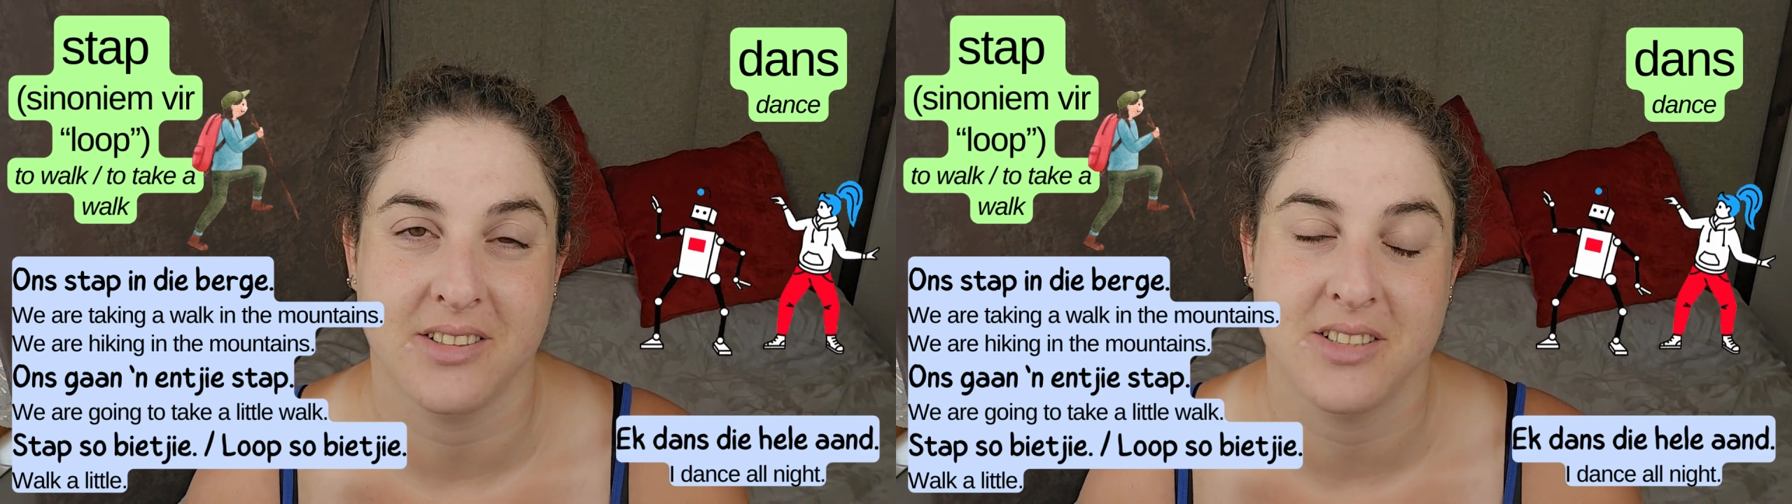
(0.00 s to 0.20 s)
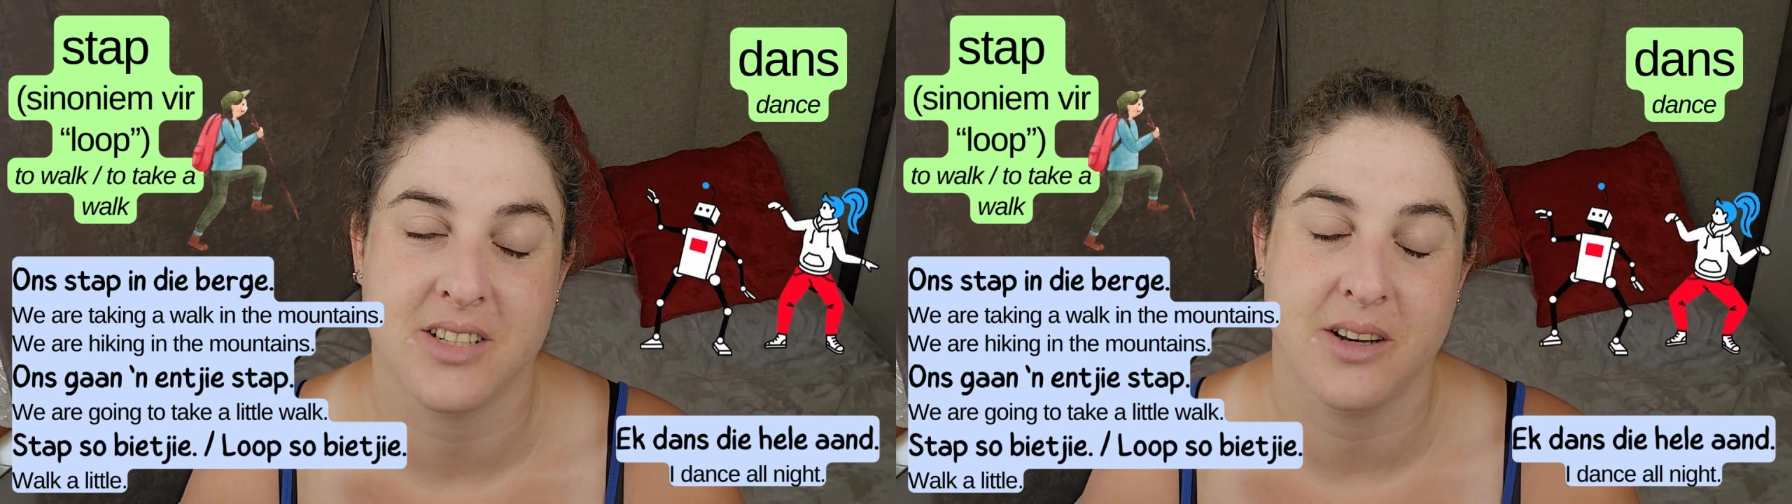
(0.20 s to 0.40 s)

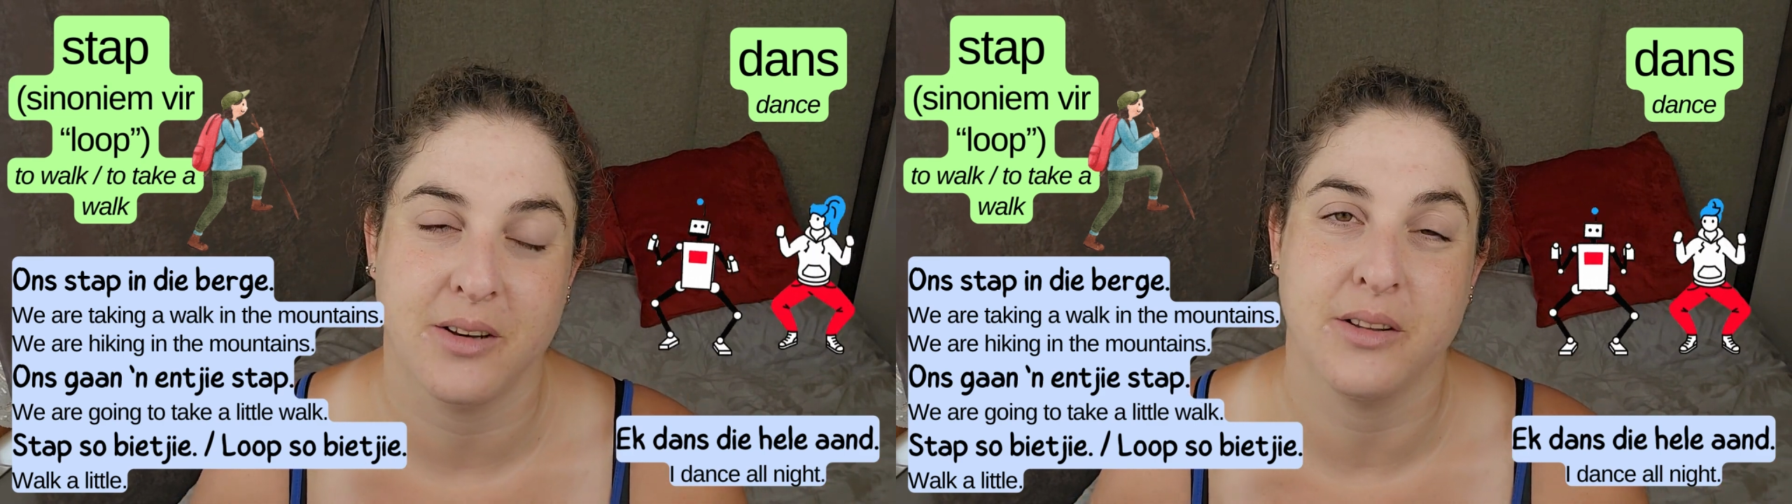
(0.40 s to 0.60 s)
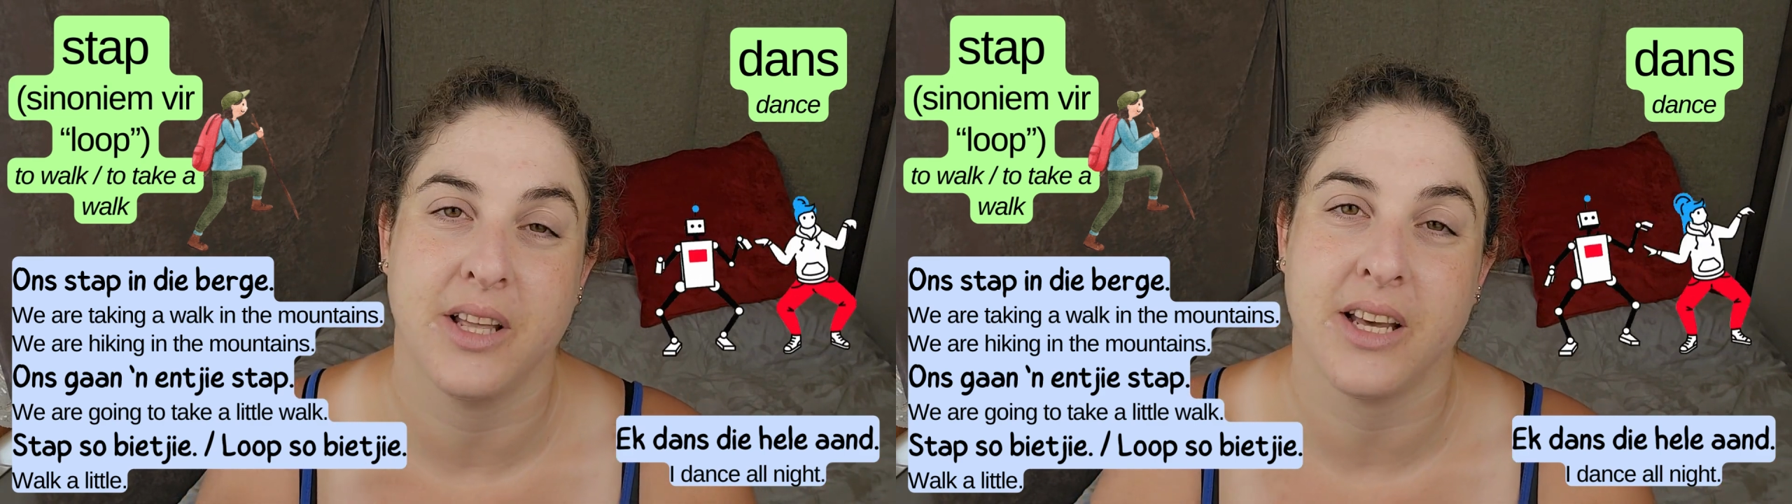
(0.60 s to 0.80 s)
So
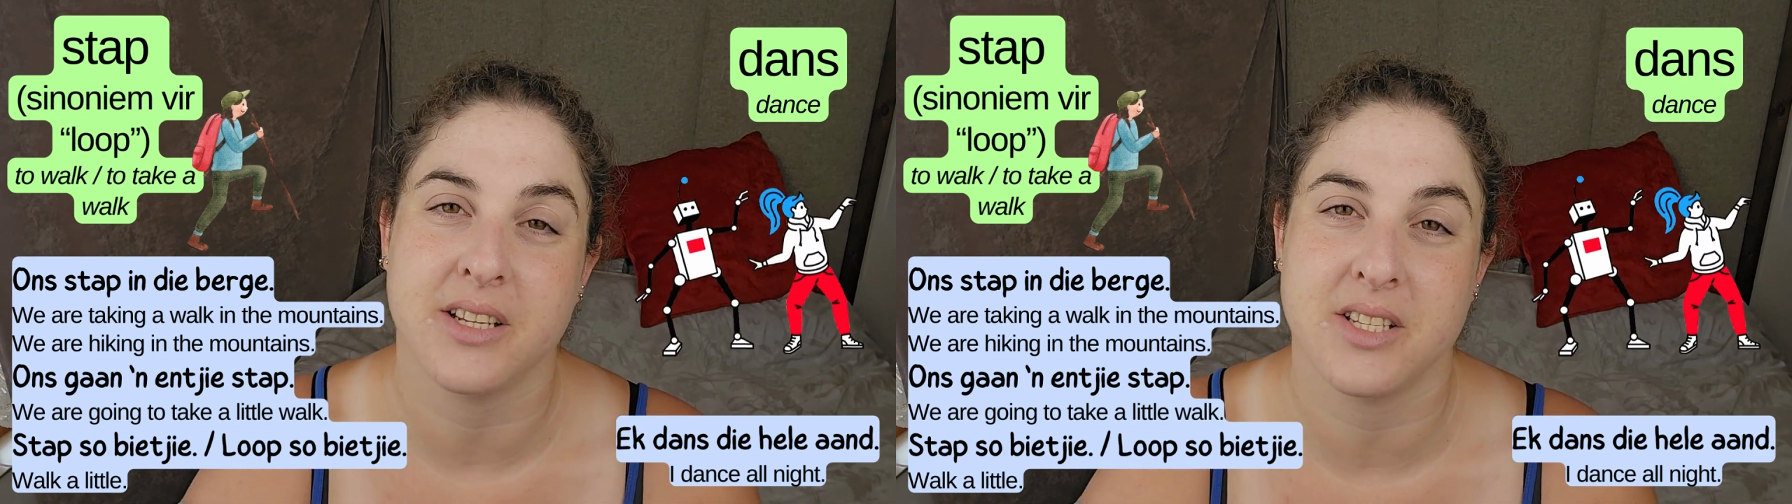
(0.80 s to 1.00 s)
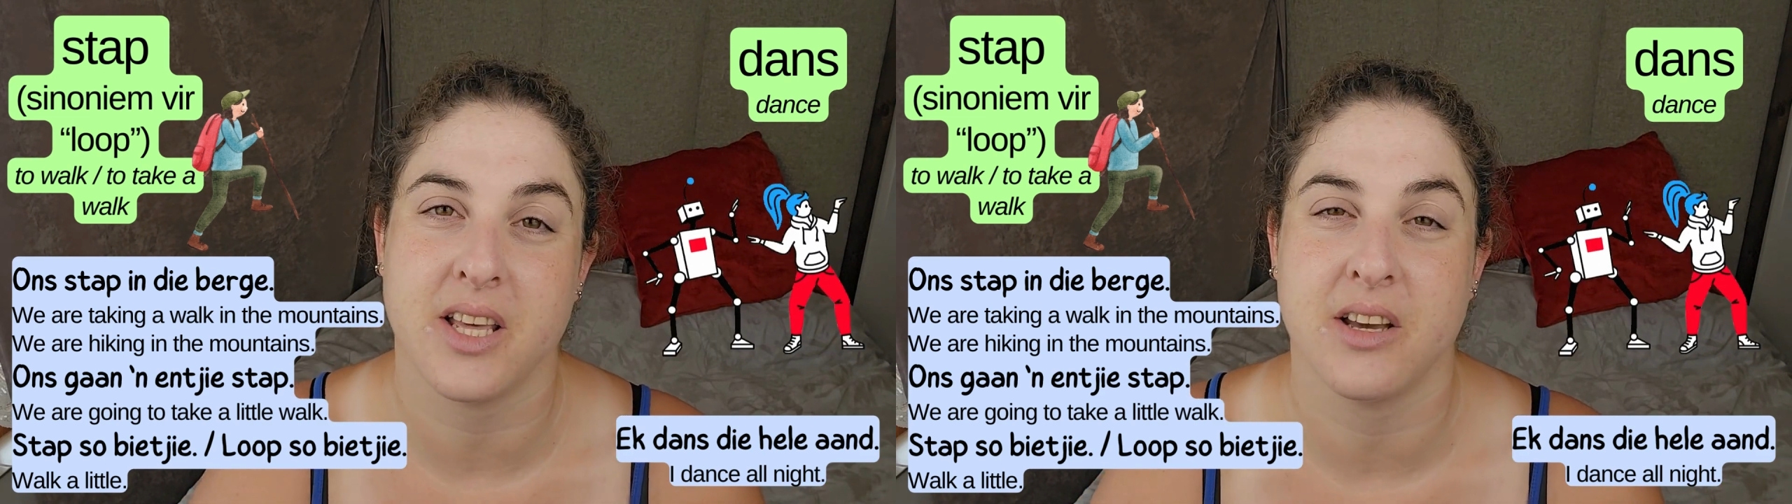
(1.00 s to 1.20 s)

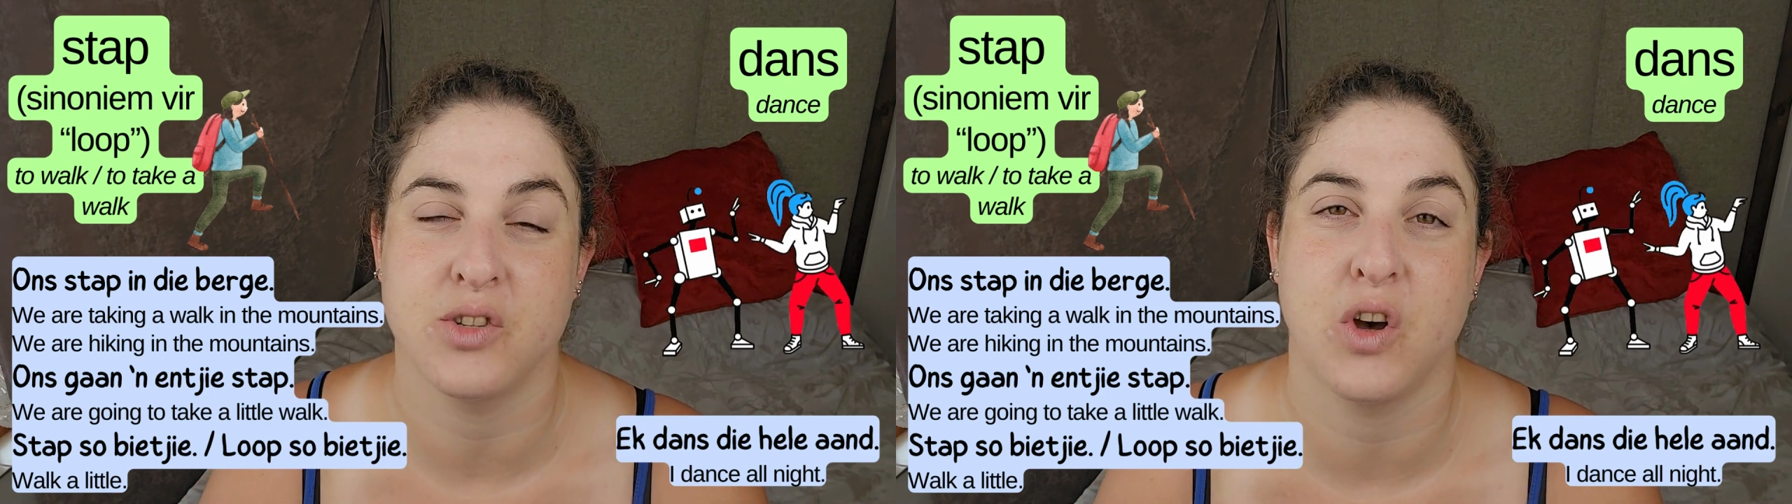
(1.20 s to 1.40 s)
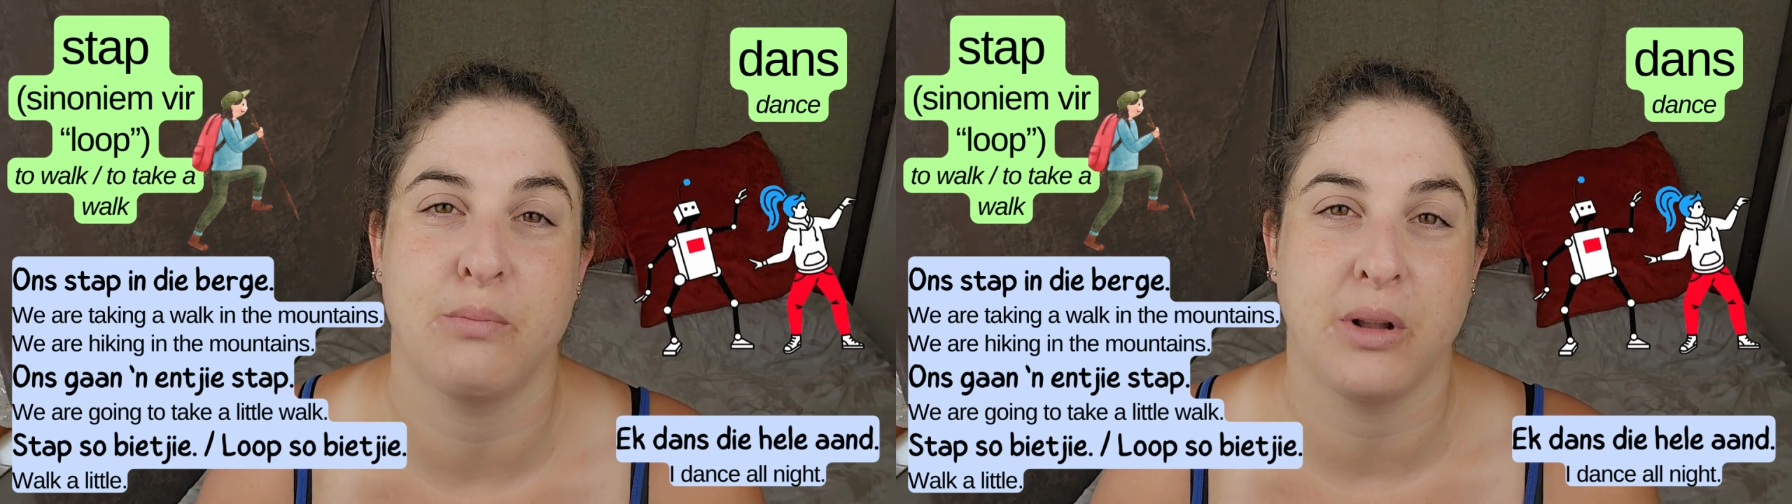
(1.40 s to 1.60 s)
there's the
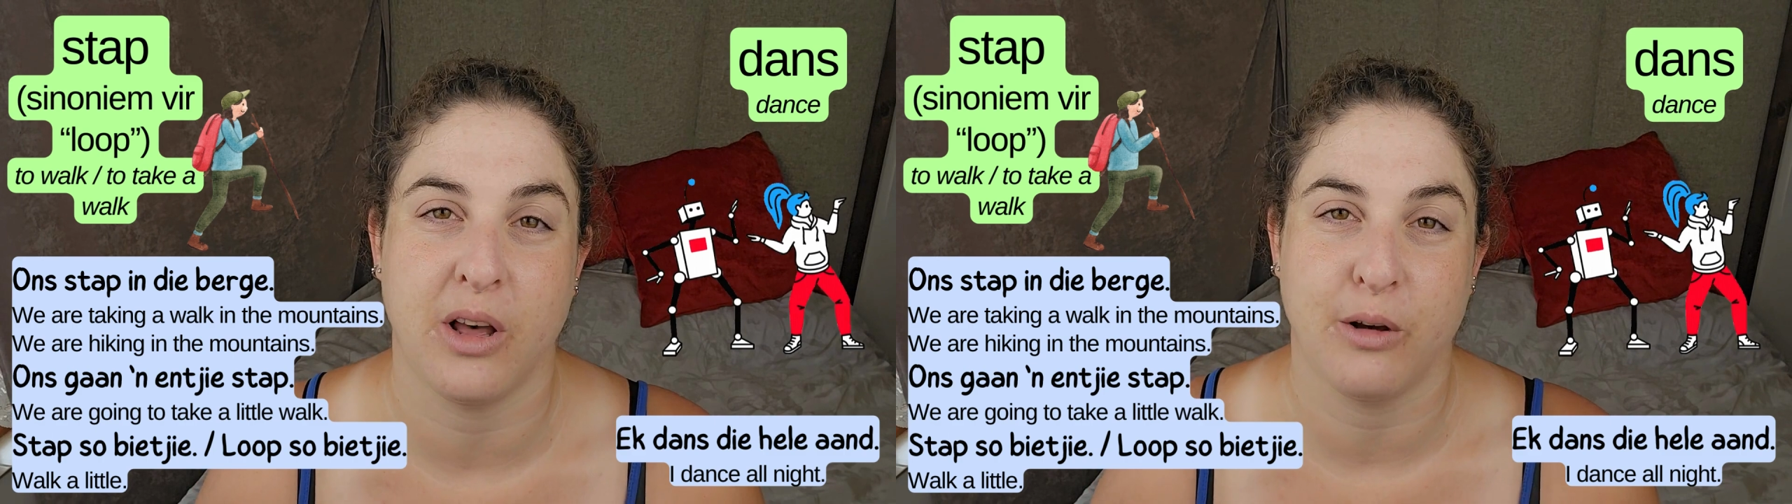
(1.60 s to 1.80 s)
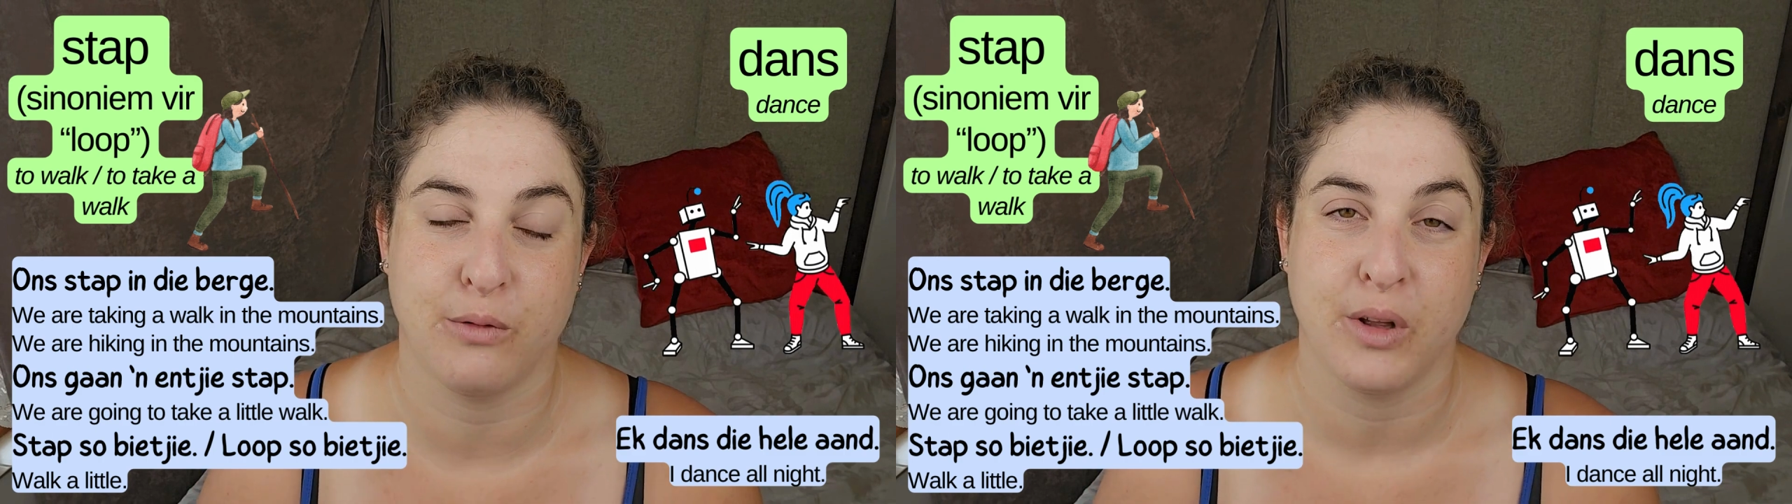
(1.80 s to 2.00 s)
example
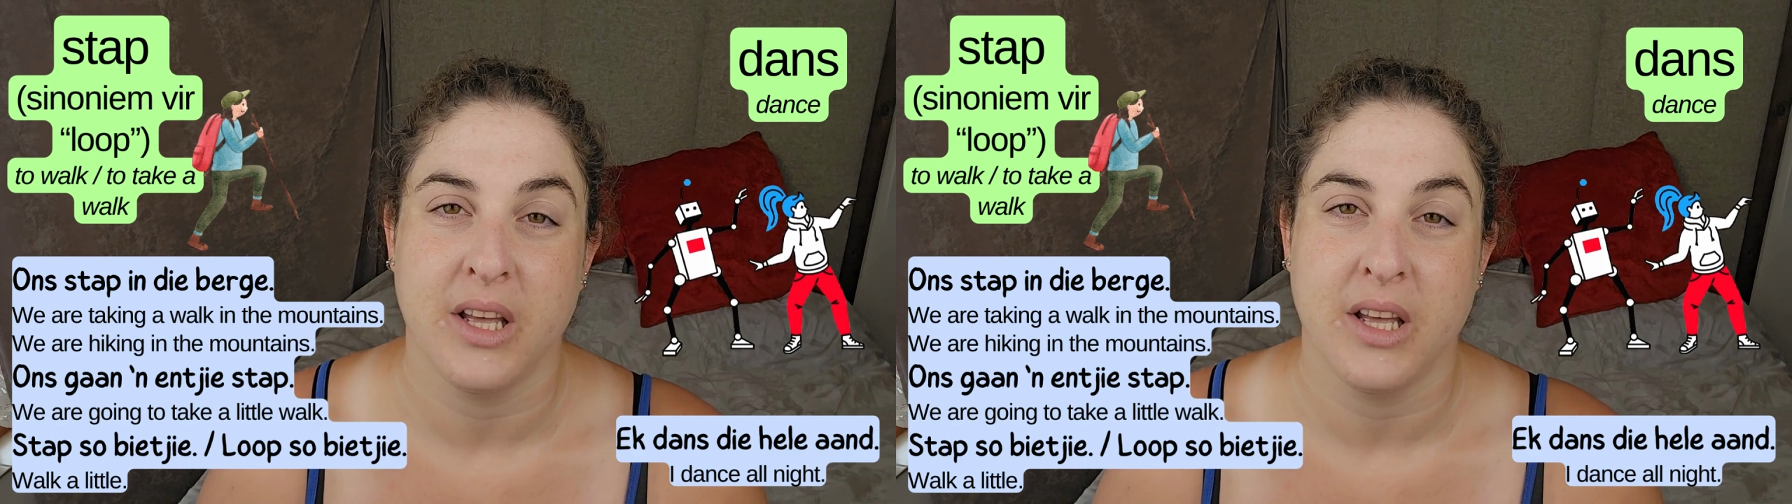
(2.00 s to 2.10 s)
of